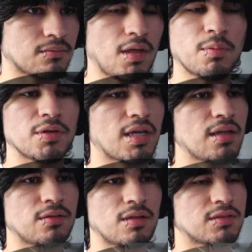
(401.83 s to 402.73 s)
Yeah, but you
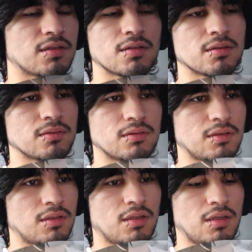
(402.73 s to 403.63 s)
can't do things on your own.
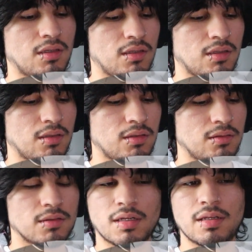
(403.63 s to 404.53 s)

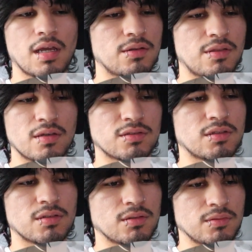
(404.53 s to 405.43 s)
You cannot do things on
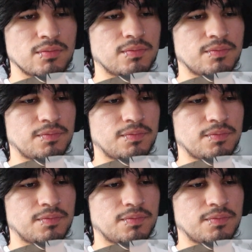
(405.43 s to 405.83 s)
your own.